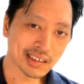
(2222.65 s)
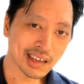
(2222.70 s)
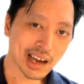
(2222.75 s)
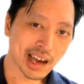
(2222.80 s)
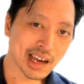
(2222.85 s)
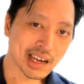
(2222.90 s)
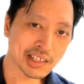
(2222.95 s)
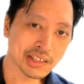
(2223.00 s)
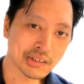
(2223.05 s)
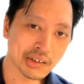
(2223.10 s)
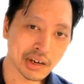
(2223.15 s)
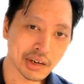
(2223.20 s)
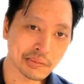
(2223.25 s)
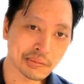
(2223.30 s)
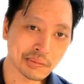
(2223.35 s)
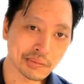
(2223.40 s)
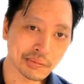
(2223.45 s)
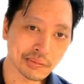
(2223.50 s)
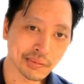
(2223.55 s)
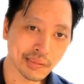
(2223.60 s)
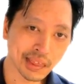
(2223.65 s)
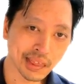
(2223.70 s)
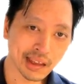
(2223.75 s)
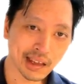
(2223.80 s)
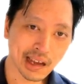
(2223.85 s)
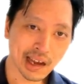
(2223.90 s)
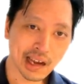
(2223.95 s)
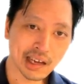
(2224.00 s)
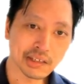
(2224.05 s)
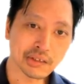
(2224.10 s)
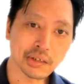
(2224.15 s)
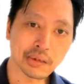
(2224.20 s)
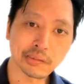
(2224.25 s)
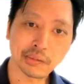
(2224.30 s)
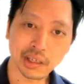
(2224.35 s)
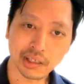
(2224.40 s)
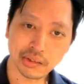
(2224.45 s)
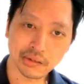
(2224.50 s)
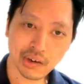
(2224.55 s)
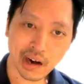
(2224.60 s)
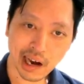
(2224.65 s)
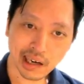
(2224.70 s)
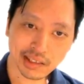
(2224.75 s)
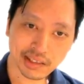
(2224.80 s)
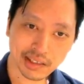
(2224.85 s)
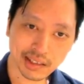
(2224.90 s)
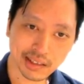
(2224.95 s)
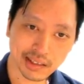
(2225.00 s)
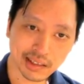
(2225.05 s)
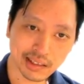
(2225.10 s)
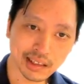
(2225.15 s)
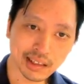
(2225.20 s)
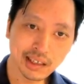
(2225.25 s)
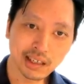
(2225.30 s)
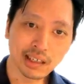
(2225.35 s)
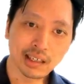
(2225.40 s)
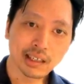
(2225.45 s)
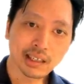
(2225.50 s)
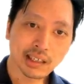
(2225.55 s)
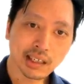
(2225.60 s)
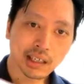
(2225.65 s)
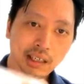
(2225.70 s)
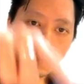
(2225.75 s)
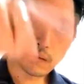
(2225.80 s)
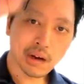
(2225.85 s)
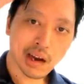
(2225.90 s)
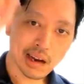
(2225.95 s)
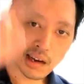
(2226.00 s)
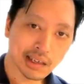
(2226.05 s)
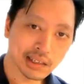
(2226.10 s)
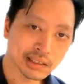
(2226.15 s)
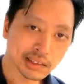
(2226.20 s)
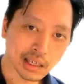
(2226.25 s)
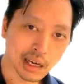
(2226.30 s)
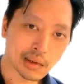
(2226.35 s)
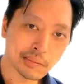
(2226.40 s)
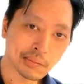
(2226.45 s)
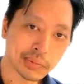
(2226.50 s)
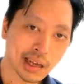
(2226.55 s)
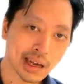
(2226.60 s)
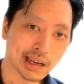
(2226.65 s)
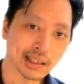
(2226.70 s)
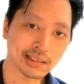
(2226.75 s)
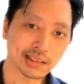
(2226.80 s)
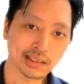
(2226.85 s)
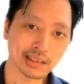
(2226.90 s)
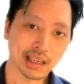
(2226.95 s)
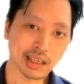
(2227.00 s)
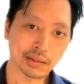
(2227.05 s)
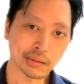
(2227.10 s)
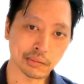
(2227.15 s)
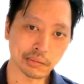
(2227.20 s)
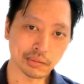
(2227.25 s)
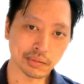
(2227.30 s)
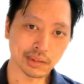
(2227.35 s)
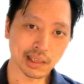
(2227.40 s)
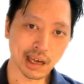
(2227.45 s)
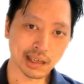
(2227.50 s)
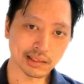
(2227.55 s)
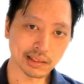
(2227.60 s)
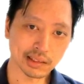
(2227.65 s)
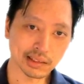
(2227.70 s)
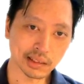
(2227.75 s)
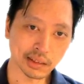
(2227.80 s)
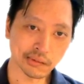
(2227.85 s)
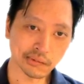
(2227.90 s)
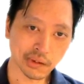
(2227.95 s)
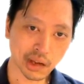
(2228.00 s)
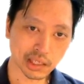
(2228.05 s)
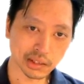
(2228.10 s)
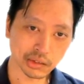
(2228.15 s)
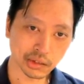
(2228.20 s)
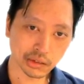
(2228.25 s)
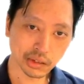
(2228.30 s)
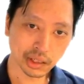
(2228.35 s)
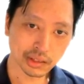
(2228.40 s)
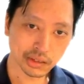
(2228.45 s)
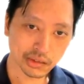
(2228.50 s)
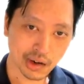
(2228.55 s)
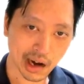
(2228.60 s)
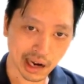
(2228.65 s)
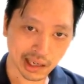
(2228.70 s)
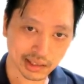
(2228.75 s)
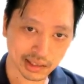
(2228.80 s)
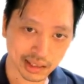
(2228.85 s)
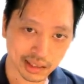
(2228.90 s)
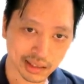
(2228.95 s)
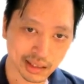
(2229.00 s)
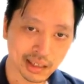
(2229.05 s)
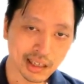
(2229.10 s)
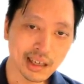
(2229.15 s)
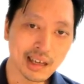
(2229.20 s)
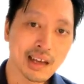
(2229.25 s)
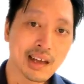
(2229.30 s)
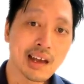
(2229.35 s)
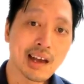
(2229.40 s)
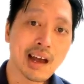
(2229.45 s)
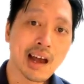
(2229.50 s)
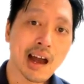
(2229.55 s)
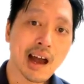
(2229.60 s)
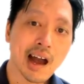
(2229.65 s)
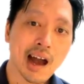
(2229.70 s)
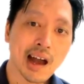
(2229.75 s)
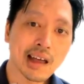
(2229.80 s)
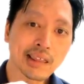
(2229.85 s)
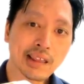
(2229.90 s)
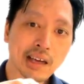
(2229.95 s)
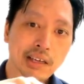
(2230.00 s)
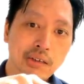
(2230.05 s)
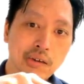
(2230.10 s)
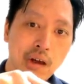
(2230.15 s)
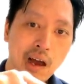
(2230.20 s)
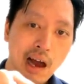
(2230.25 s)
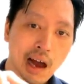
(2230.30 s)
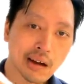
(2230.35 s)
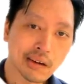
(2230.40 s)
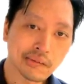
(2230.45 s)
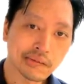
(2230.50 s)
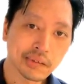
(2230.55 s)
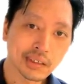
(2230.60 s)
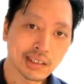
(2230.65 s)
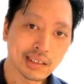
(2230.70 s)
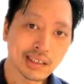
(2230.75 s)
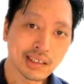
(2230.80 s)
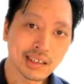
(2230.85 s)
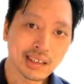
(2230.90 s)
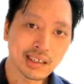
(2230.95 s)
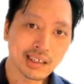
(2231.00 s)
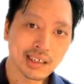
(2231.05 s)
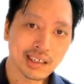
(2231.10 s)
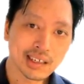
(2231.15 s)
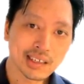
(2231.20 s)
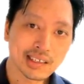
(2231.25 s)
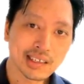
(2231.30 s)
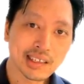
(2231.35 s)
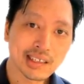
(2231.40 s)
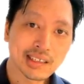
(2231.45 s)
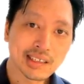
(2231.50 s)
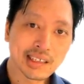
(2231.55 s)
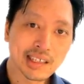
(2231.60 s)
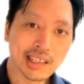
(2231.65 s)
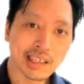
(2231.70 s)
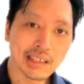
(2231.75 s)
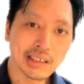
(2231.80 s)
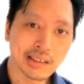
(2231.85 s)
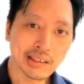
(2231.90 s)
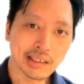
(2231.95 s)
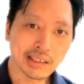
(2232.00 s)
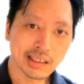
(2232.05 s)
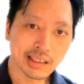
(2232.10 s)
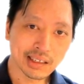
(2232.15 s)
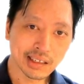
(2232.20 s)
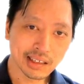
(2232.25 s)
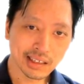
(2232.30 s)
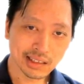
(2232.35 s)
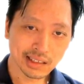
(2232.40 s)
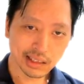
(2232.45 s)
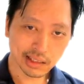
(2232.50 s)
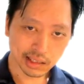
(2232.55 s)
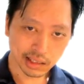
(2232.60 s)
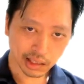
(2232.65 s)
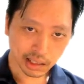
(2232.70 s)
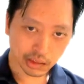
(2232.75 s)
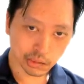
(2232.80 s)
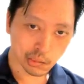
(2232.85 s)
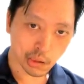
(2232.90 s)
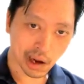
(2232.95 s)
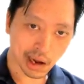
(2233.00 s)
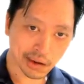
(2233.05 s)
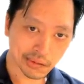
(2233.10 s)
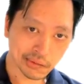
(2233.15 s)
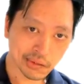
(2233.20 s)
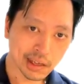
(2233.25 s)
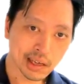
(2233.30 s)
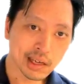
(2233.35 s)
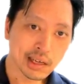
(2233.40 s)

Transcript: atrium, atrium contraction, QRS complex, that, that's the ventral contraction, and then you have the T, the T wave.